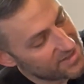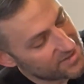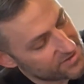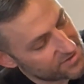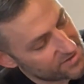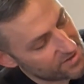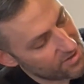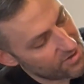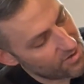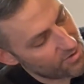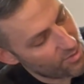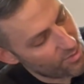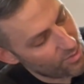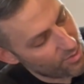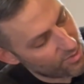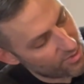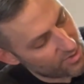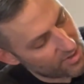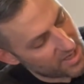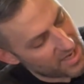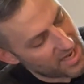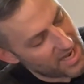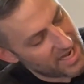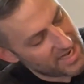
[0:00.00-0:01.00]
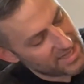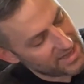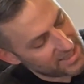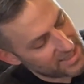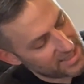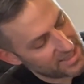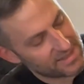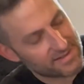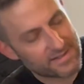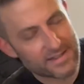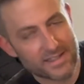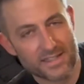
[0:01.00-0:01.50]
So I
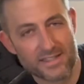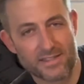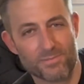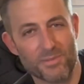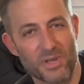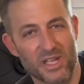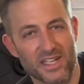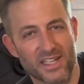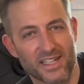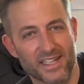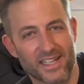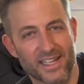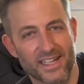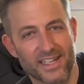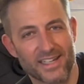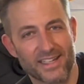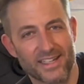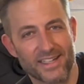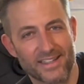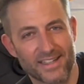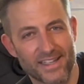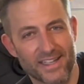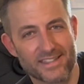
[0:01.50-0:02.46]
like that it's made in Canada.